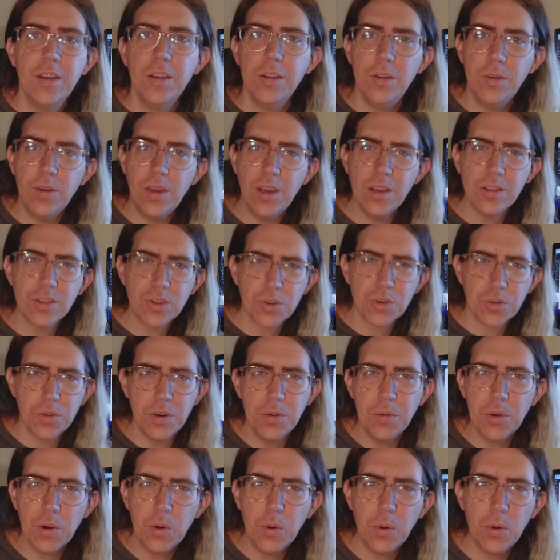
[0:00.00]
You can't screen
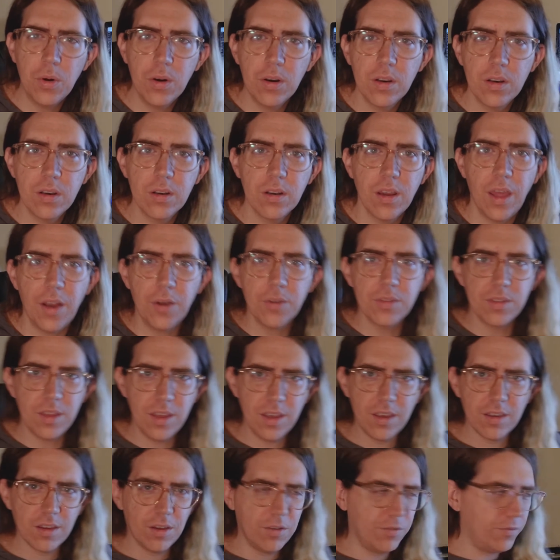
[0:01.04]
record, I don't
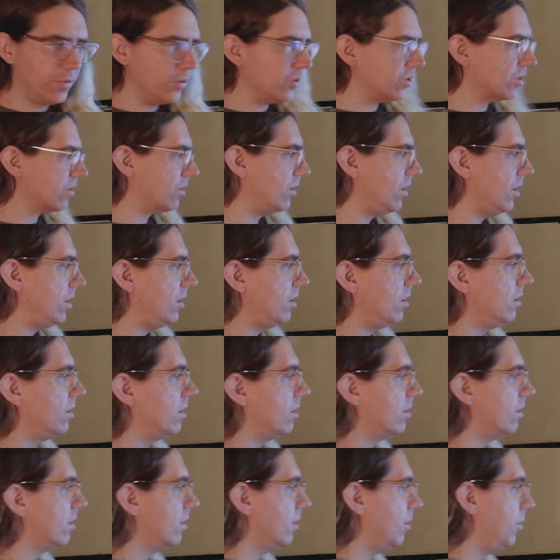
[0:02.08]
think, a full screen
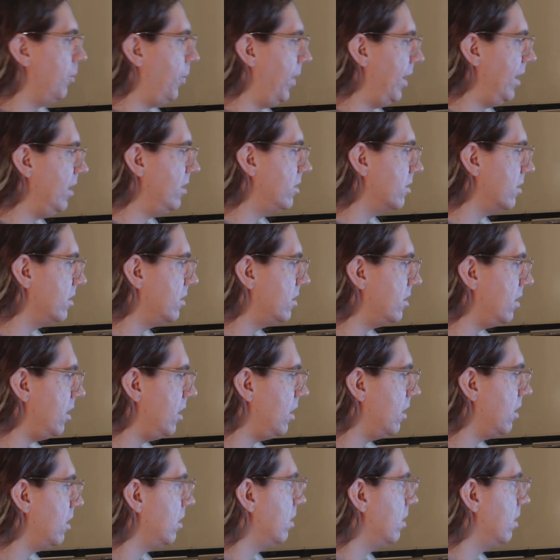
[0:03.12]
page. Let's see.